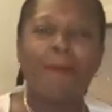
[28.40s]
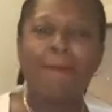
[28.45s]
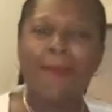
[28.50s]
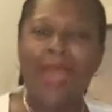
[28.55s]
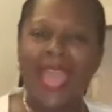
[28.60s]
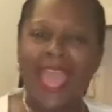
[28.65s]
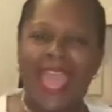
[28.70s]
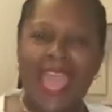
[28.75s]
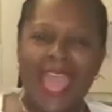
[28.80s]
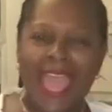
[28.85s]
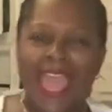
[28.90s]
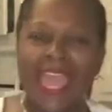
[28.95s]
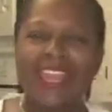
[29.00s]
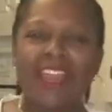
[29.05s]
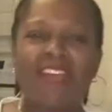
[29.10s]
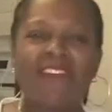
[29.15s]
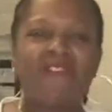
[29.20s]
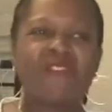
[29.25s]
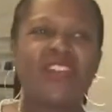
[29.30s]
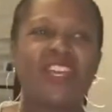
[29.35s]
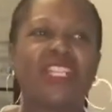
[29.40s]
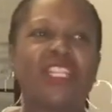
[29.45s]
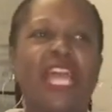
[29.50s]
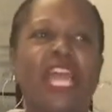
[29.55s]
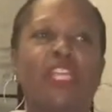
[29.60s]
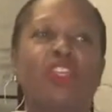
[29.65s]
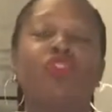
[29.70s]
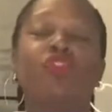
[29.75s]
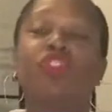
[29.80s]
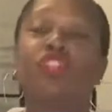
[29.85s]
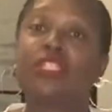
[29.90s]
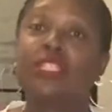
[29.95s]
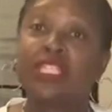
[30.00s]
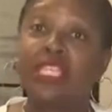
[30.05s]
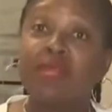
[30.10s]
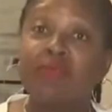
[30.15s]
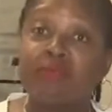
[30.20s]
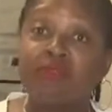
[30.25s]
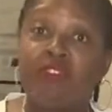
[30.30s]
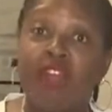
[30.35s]
in my head, I feel like you should
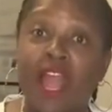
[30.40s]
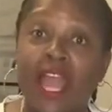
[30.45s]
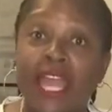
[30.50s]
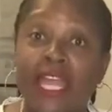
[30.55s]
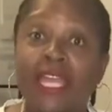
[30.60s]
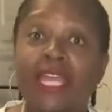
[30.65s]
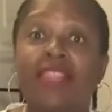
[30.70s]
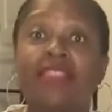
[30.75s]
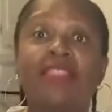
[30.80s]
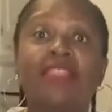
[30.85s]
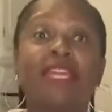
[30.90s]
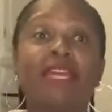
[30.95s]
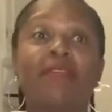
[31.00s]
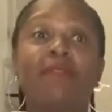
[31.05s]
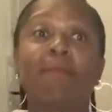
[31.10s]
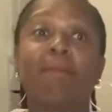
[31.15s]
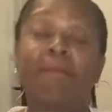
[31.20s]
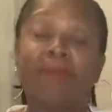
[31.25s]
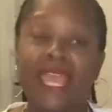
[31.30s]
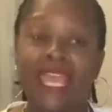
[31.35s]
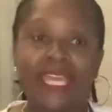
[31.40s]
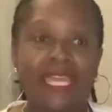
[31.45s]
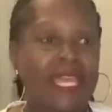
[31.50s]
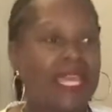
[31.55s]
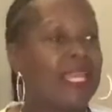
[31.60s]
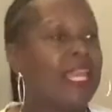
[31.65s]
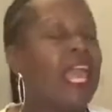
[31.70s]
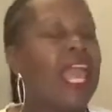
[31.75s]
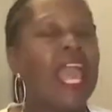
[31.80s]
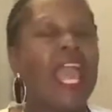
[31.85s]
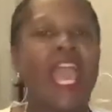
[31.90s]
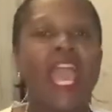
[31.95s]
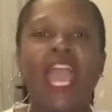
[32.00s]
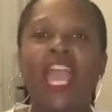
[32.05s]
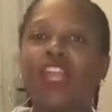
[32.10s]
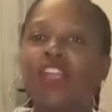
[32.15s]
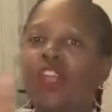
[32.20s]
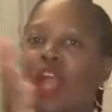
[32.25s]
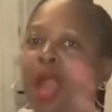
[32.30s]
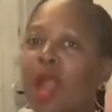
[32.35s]
deep fry it, then bake it.
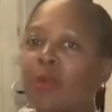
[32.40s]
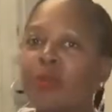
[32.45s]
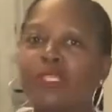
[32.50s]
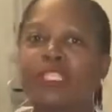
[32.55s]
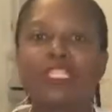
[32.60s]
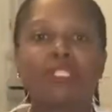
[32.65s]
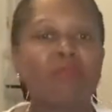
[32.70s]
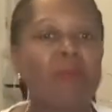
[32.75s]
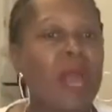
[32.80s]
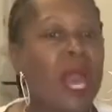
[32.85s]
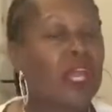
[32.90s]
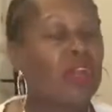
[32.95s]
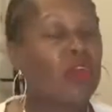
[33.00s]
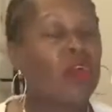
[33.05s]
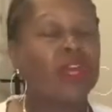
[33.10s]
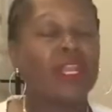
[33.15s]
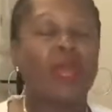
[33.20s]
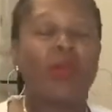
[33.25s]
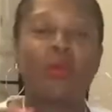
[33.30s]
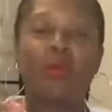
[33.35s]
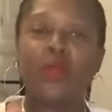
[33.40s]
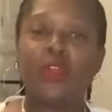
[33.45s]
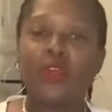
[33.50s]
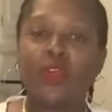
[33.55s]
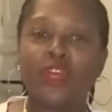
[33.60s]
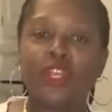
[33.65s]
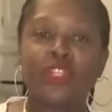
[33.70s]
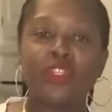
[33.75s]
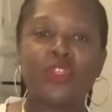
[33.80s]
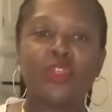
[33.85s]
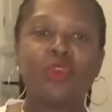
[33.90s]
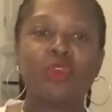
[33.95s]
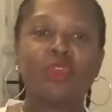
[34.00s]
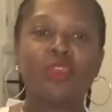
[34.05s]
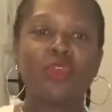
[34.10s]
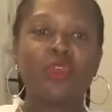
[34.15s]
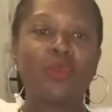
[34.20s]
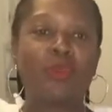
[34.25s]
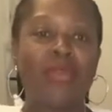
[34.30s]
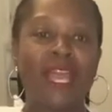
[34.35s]
And I was spot on. I went on
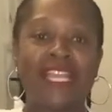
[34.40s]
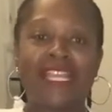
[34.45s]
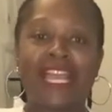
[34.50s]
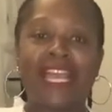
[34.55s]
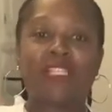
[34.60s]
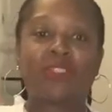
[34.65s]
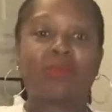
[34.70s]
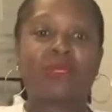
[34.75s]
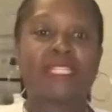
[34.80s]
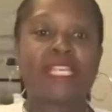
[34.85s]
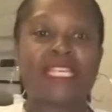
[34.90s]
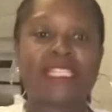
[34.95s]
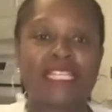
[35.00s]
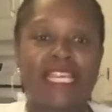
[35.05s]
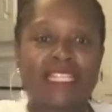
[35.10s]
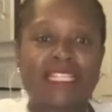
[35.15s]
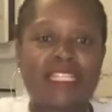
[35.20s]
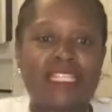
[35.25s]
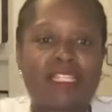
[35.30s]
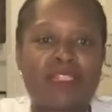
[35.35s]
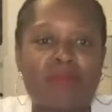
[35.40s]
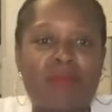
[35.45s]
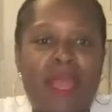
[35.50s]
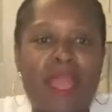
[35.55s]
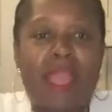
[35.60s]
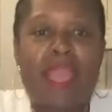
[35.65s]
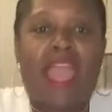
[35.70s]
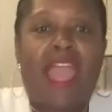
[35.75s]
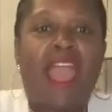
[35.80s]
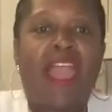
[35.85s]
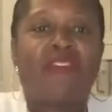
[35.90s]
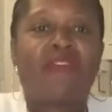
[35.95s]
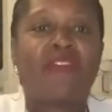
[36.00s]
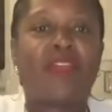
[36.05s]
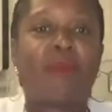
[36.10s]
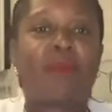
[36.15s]
YouTube and that's what they said. This is my half